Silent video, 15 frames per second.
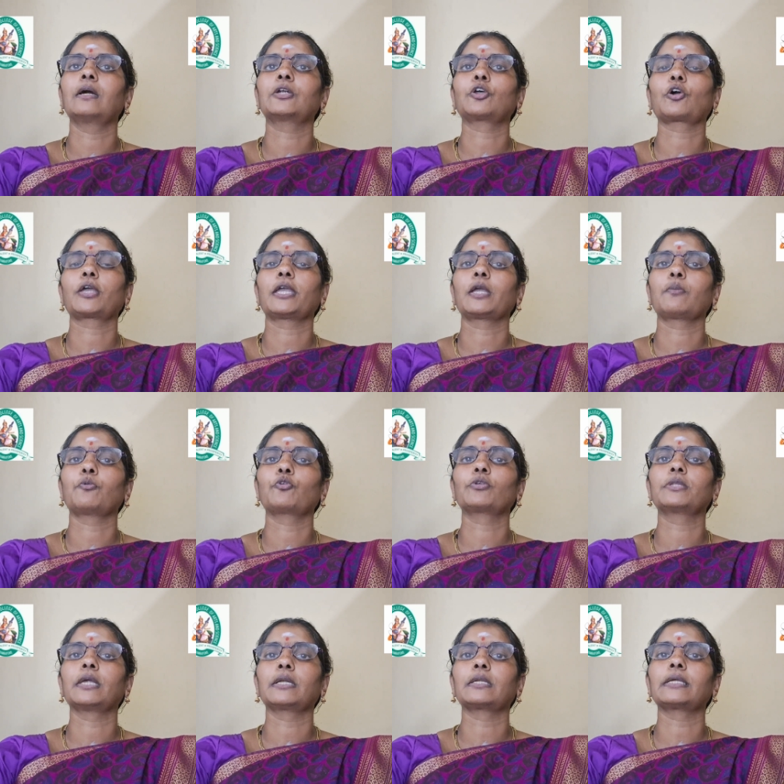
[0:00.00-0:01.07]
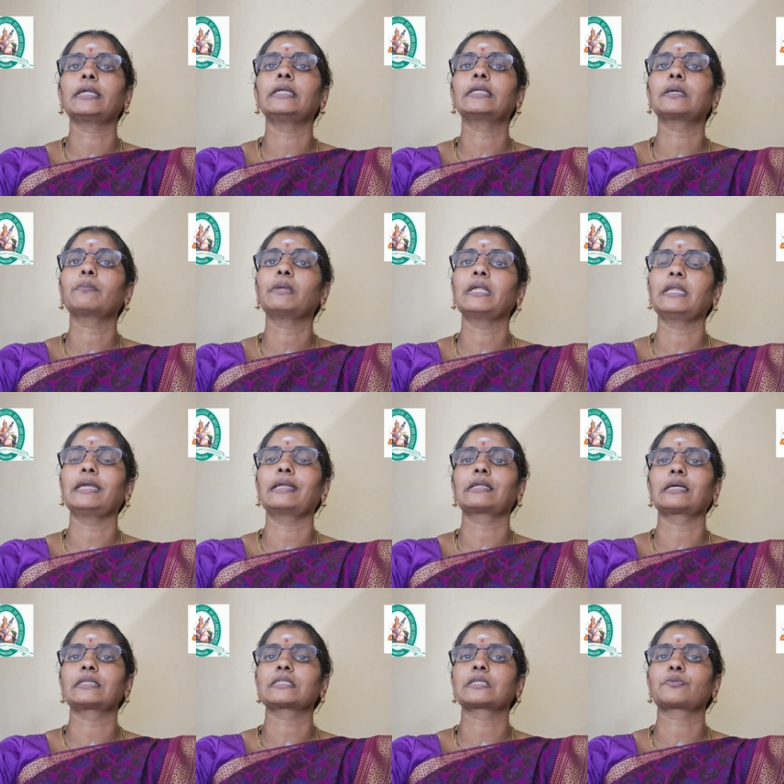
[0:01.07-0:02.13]
talking about that
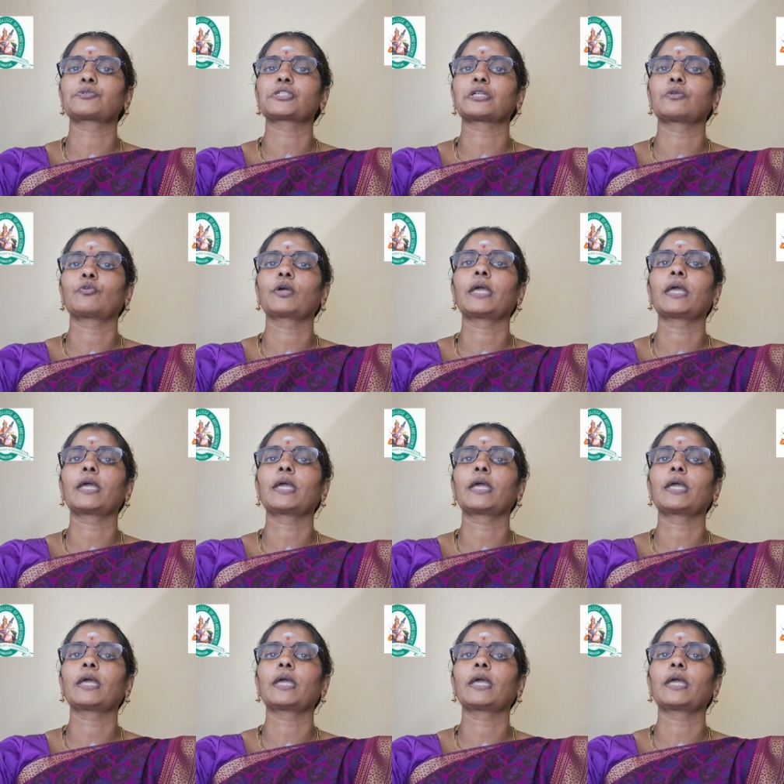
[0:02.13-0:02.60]
intermediate consumption.